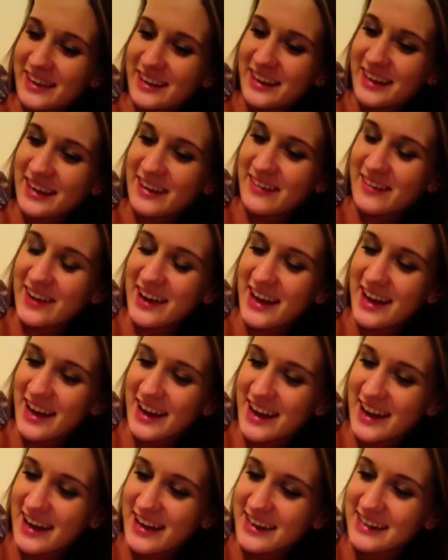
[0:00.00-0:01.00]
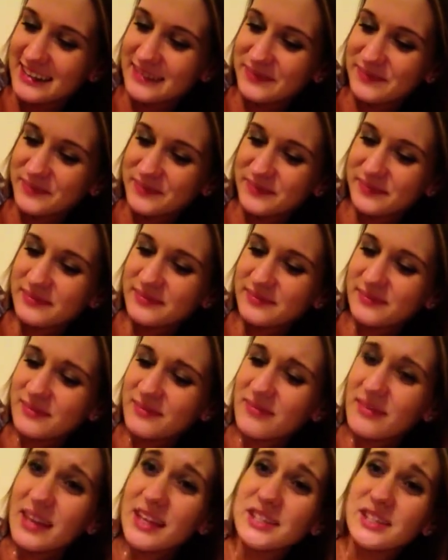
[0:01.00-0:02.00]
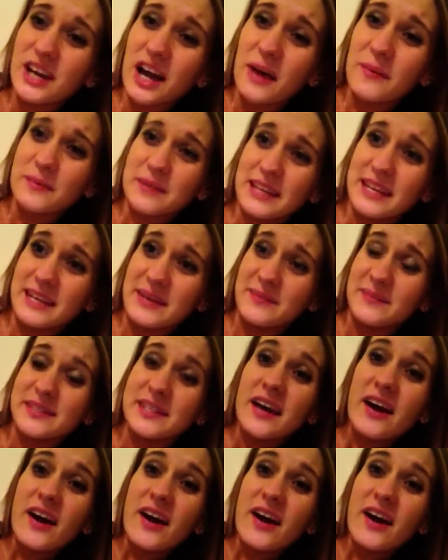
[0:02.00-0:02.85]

that I've had. Top names.